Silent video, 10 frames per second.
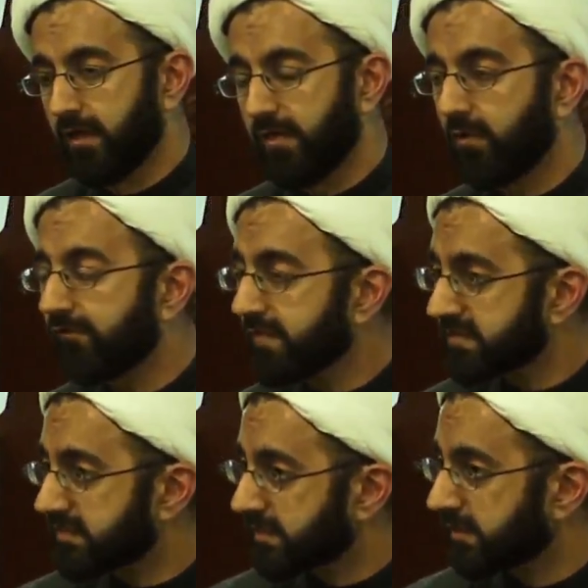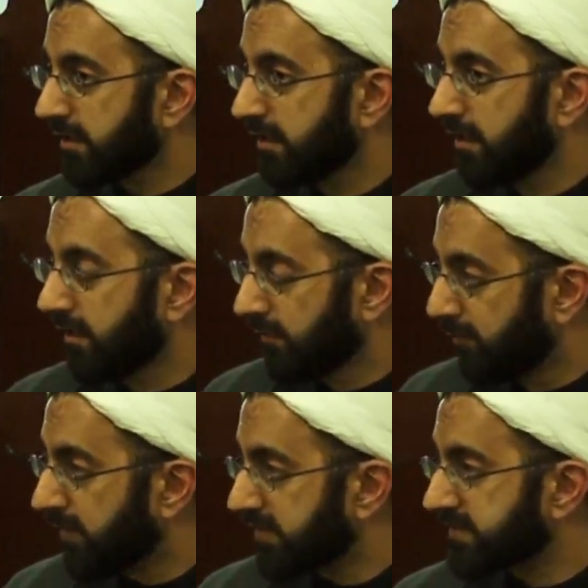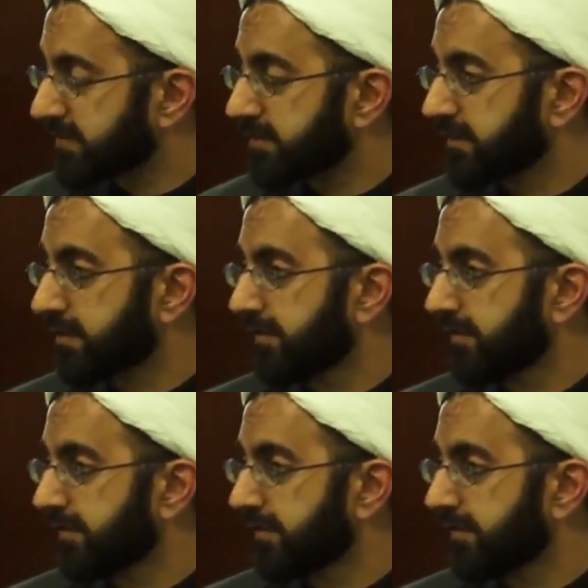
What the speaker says: In one of his books,